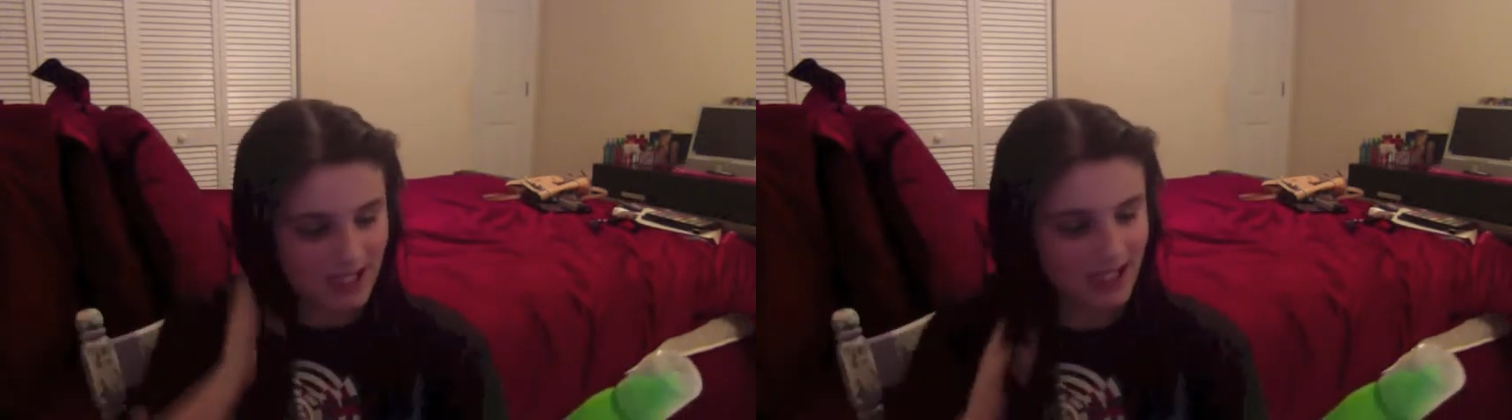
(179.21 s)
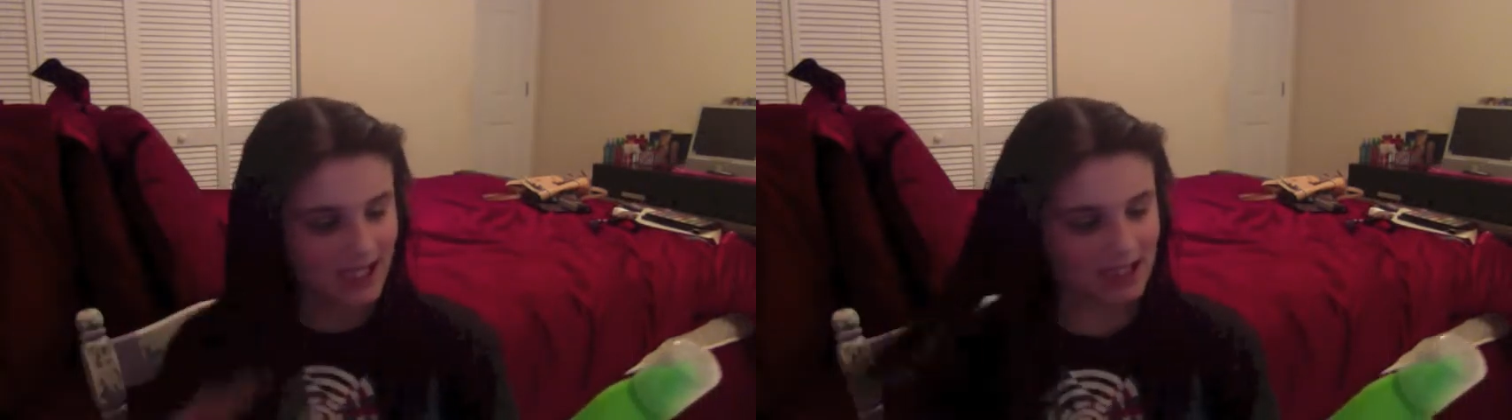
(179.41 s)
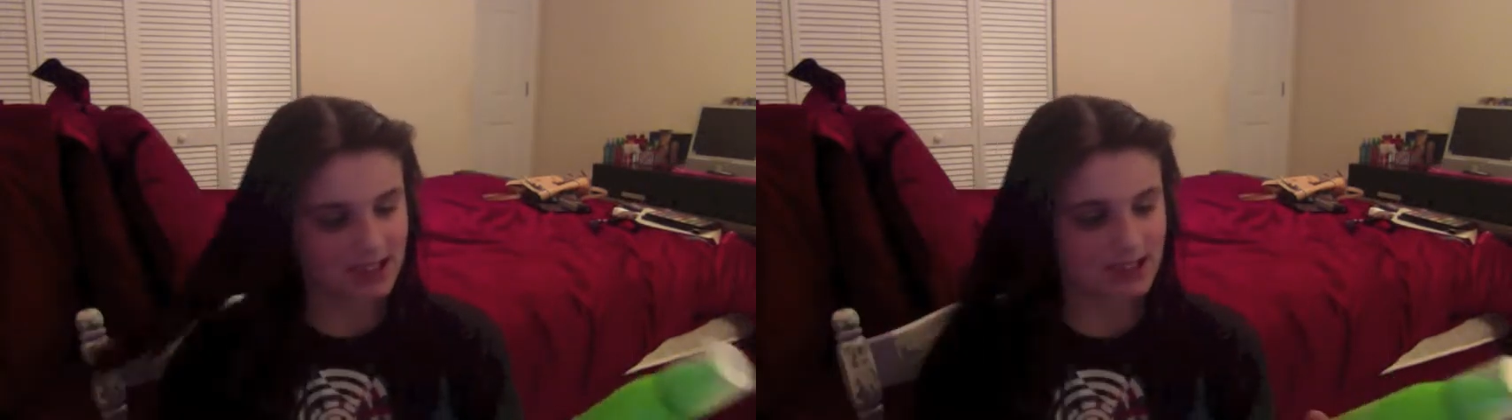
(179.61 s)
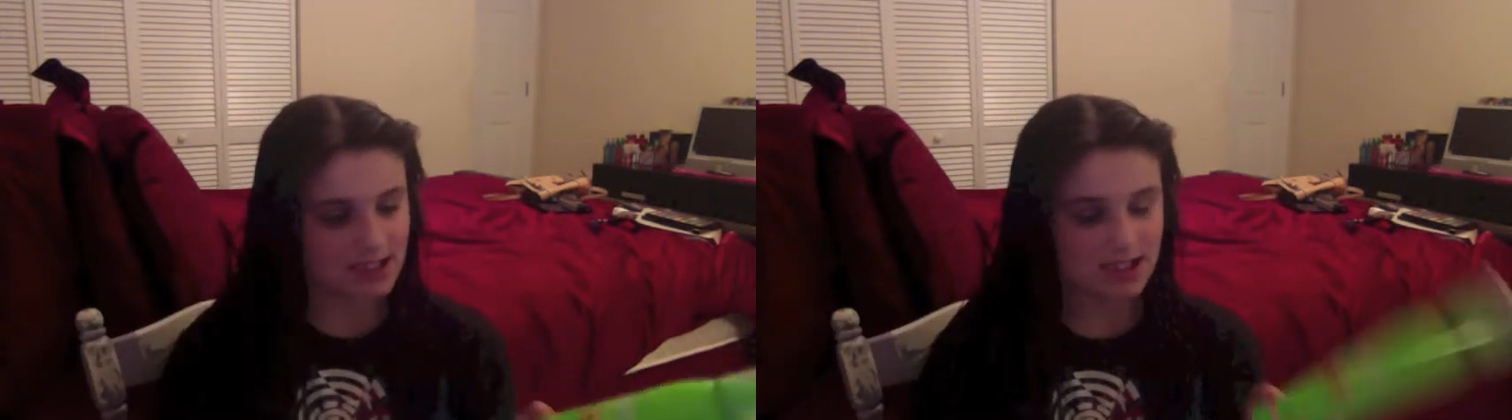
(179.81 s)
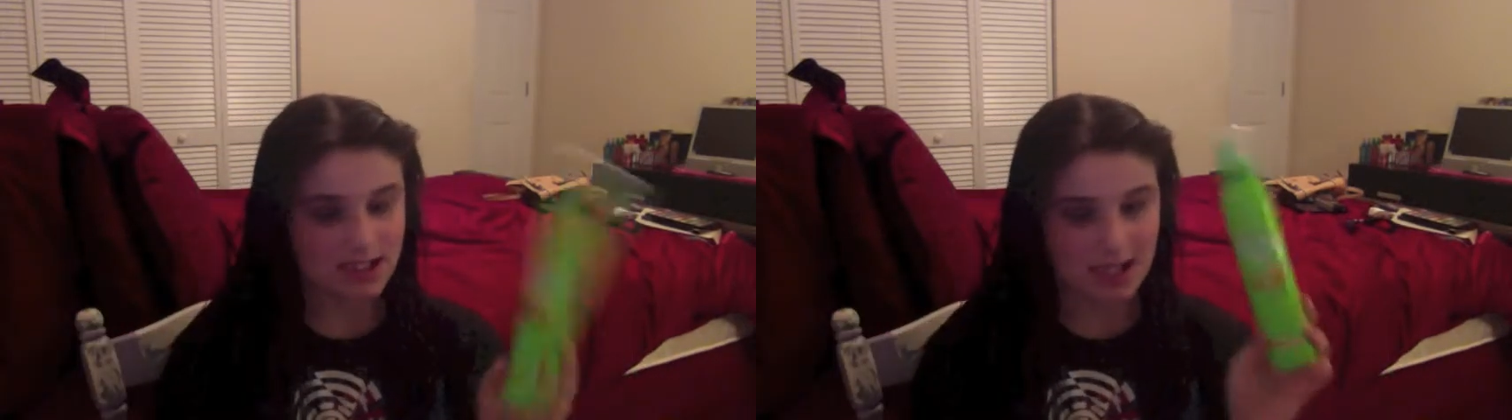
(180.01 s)
and
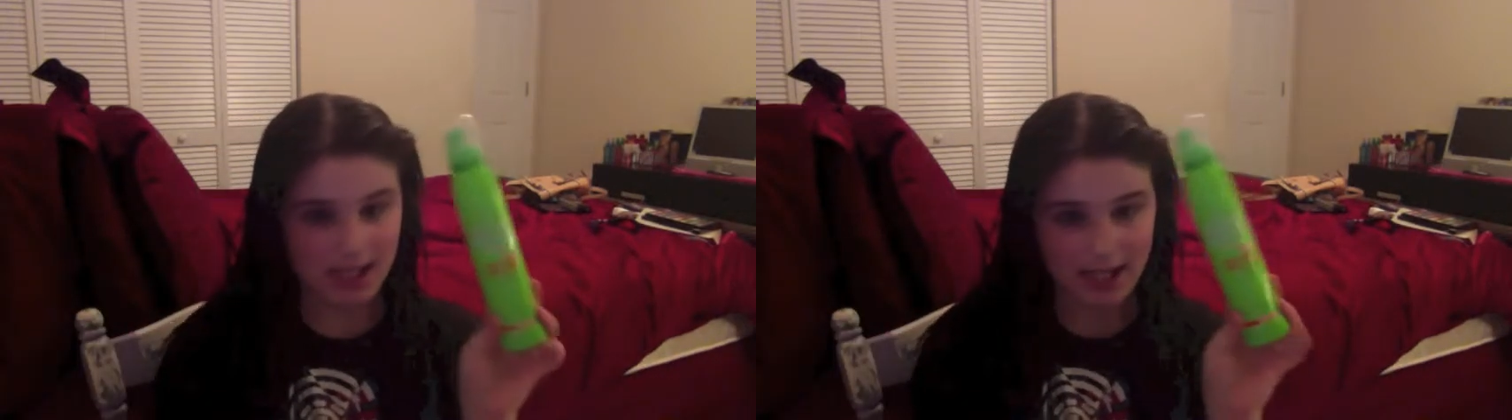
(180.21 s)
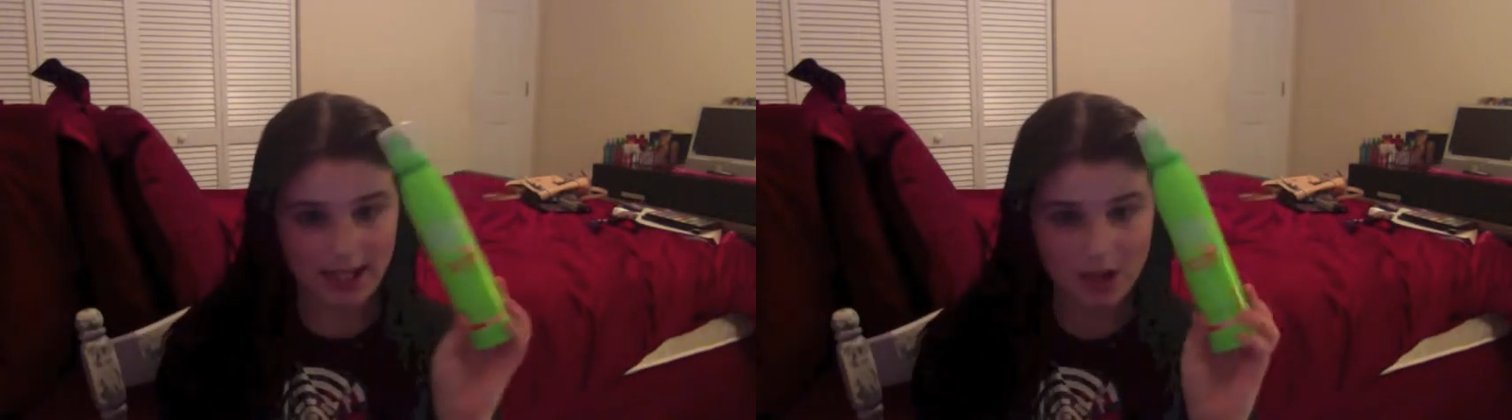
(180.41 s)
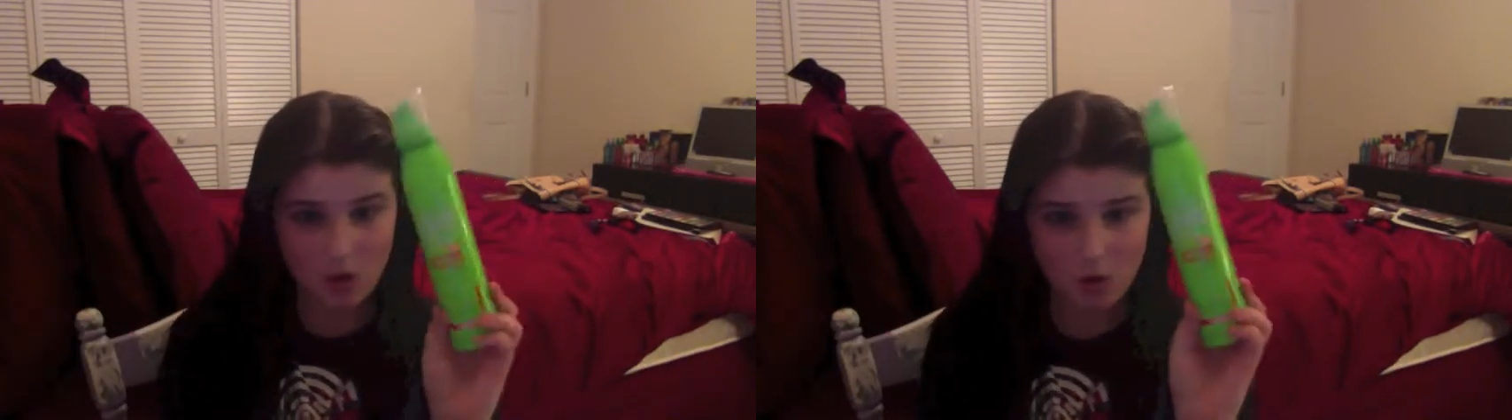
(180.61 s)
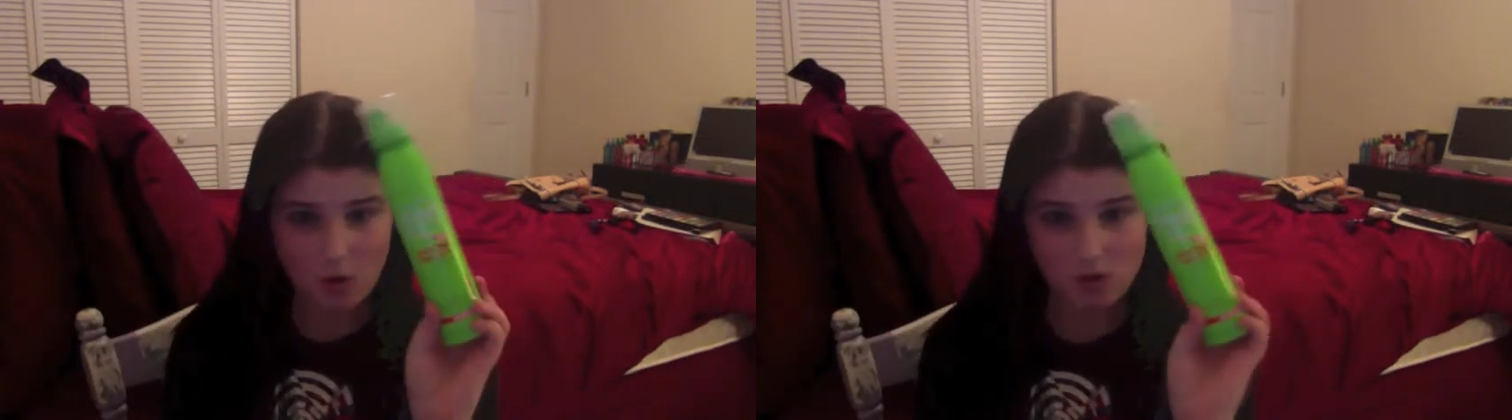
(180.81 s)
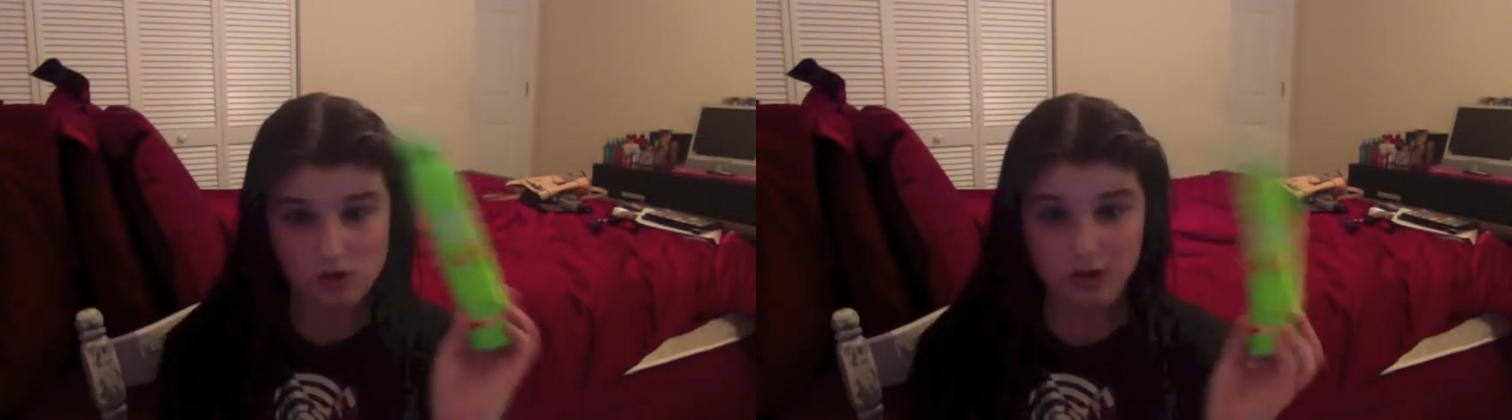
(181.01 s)
it's gonna like
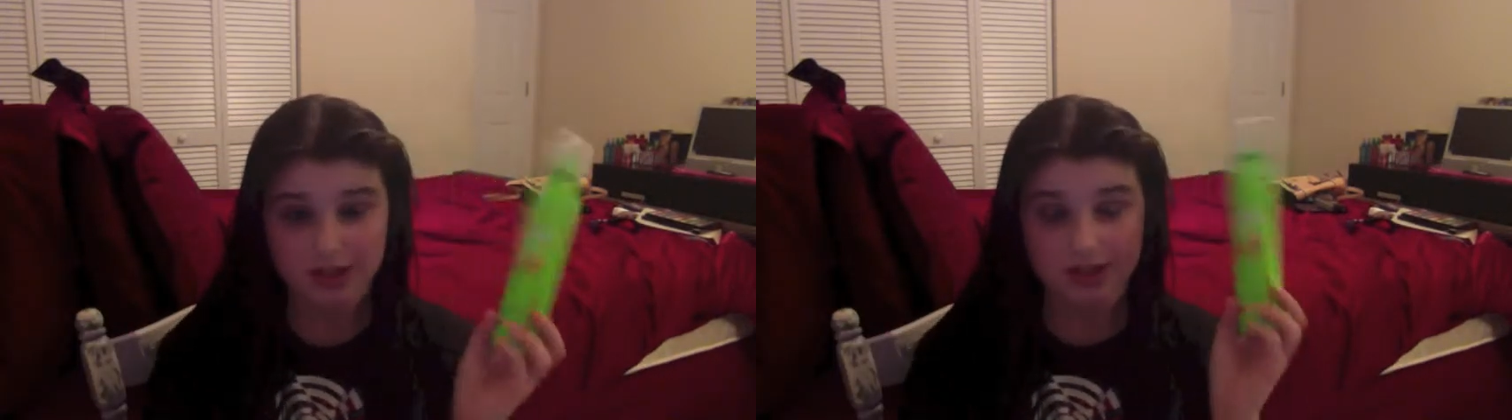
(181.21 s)
hold